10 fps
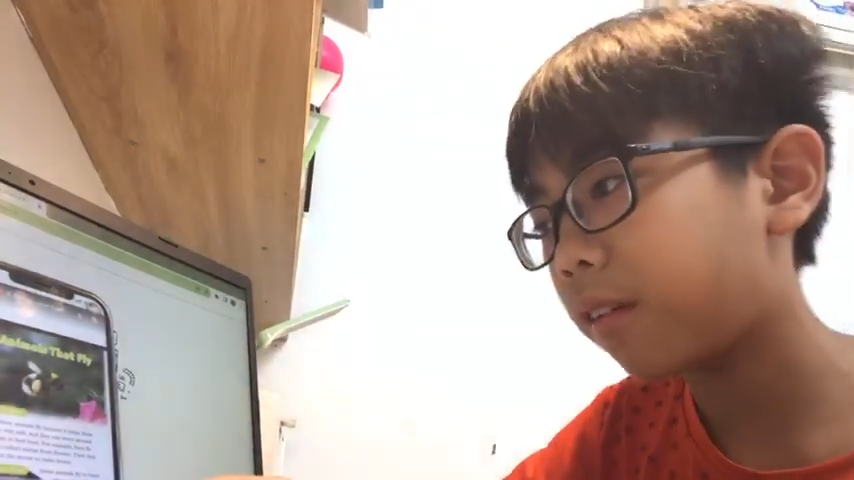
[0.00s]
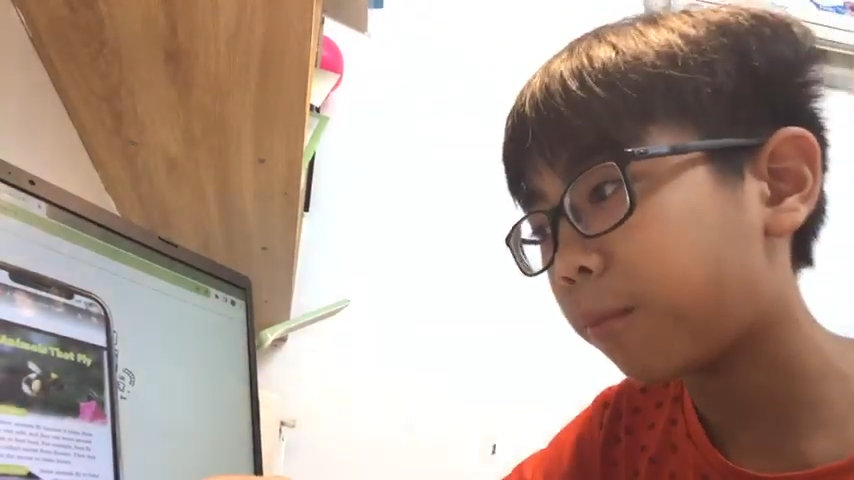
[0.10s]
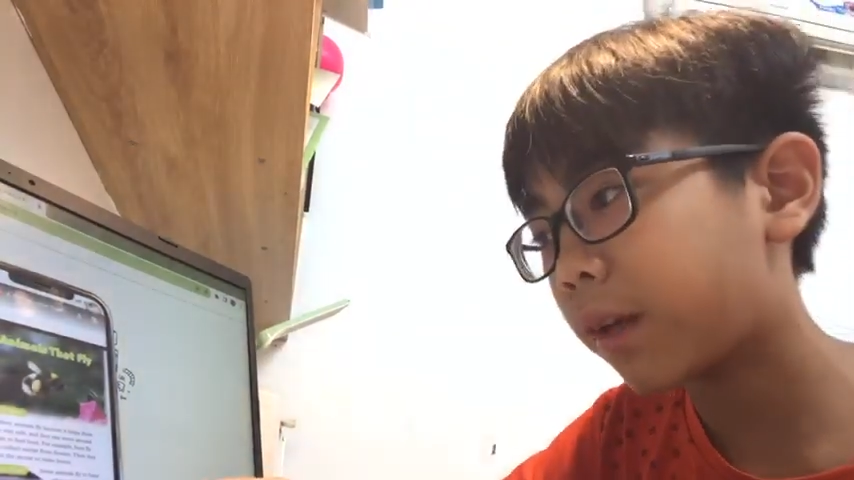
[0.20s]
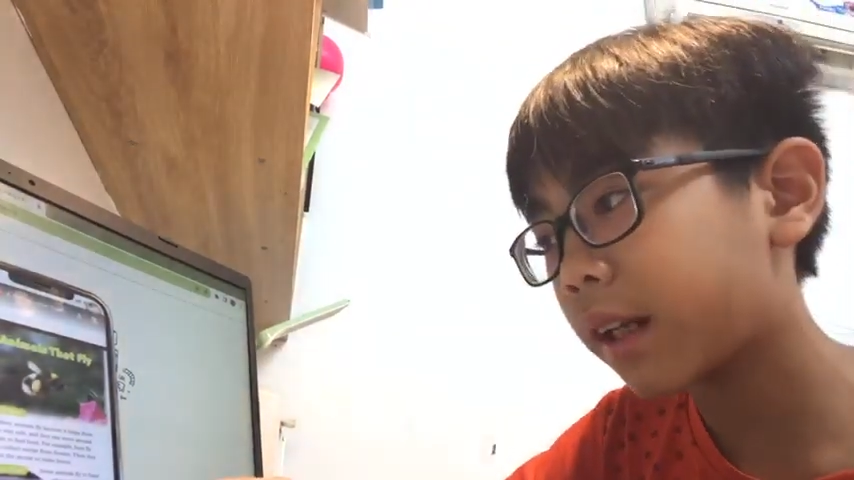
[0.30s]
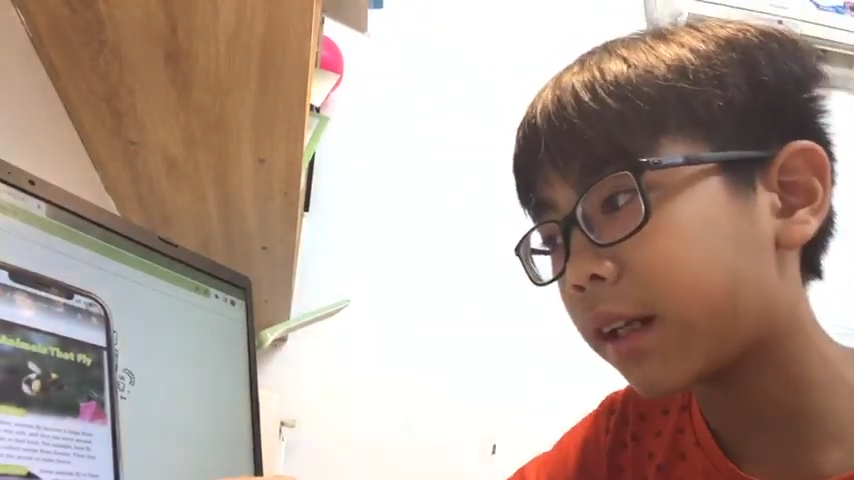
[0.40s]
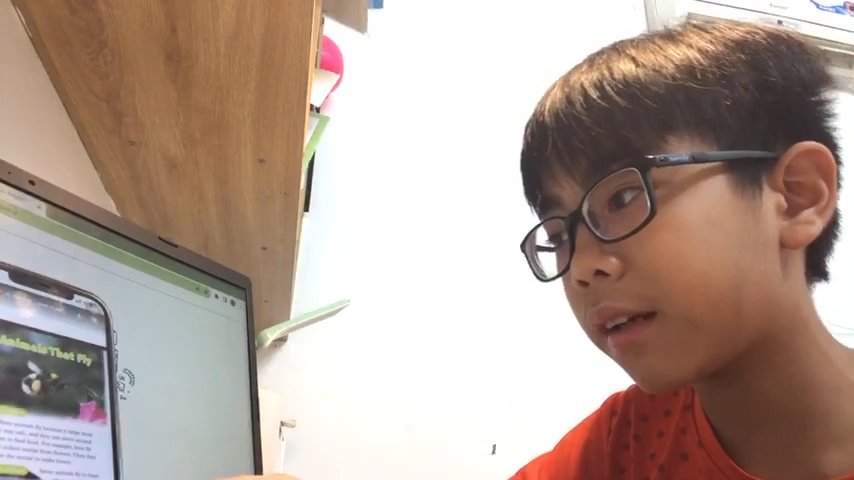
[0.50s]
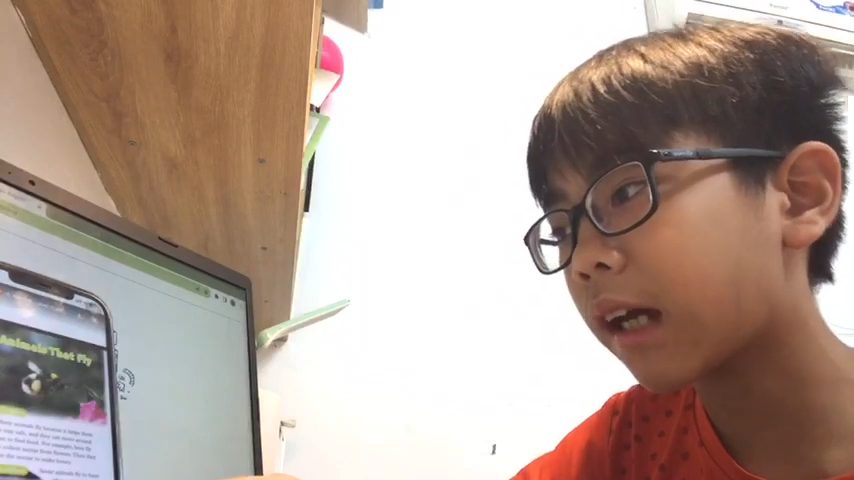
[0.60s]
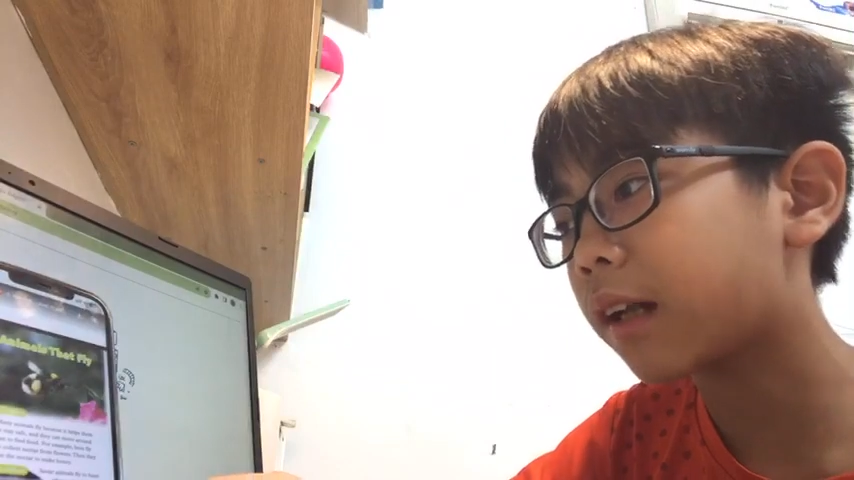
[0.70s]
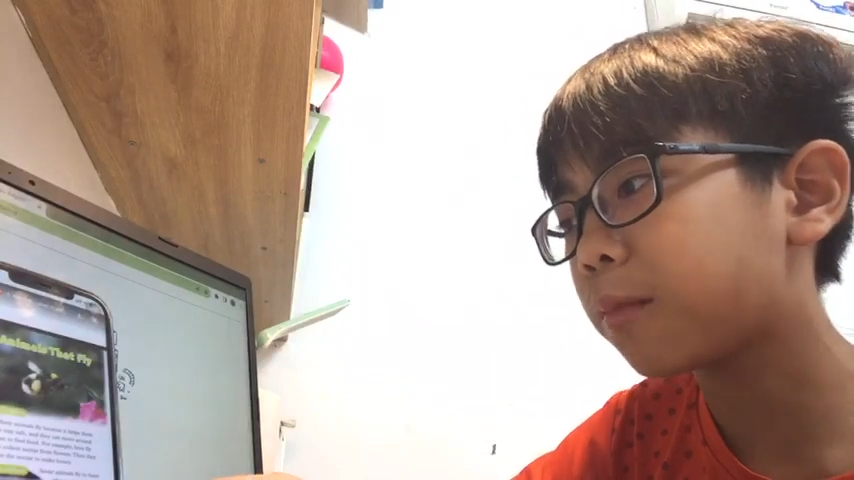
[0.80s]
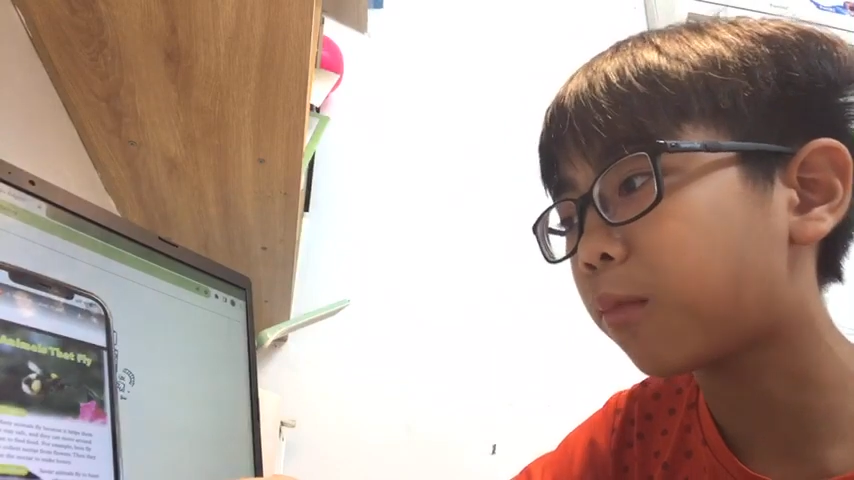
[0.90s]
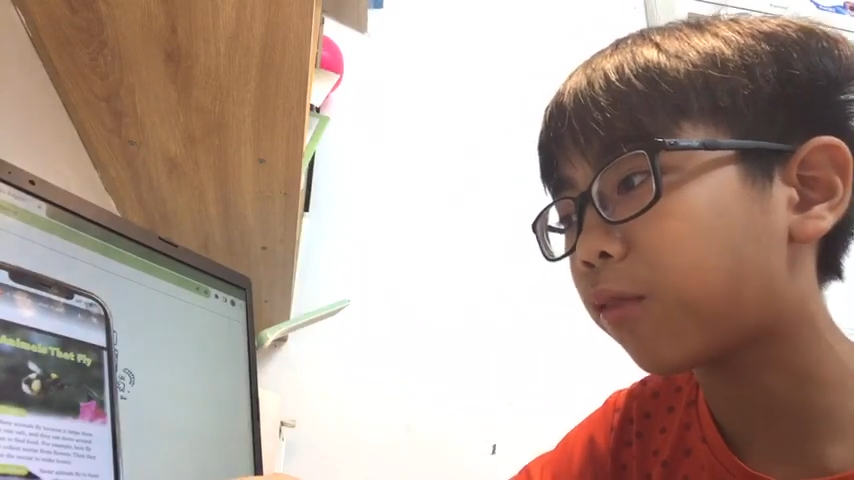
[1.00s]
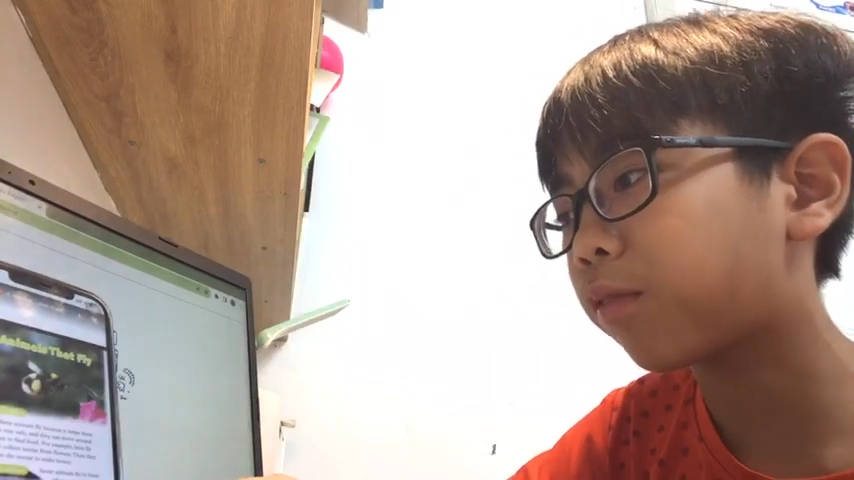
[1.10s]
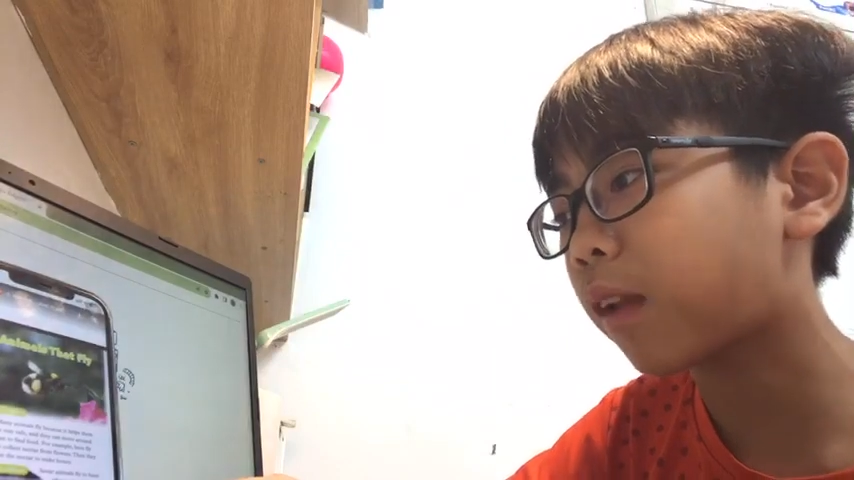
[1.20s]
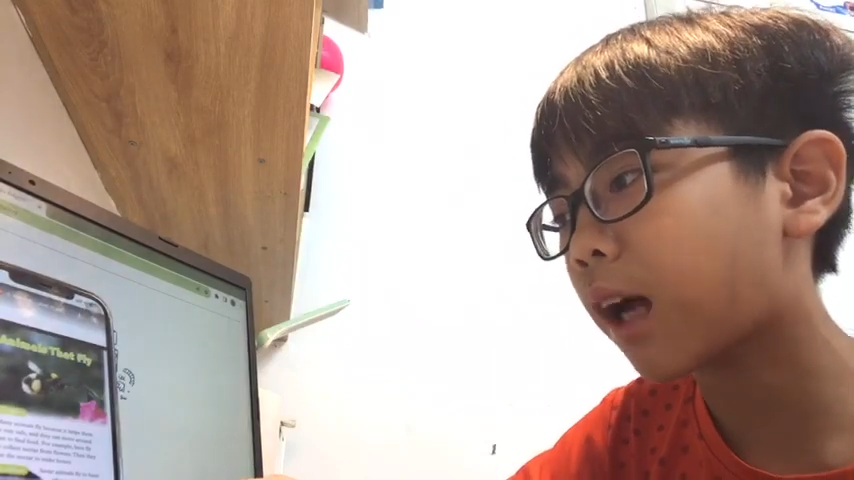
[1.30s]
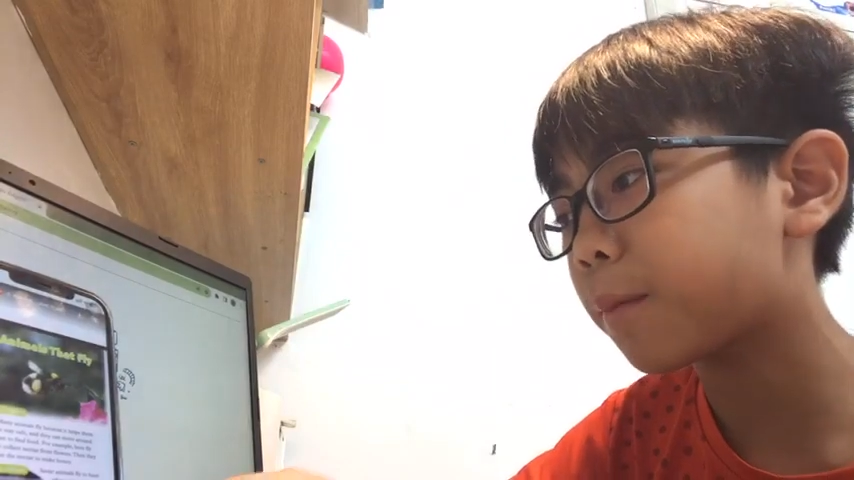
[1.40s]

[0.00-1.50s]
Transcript: Many animals fly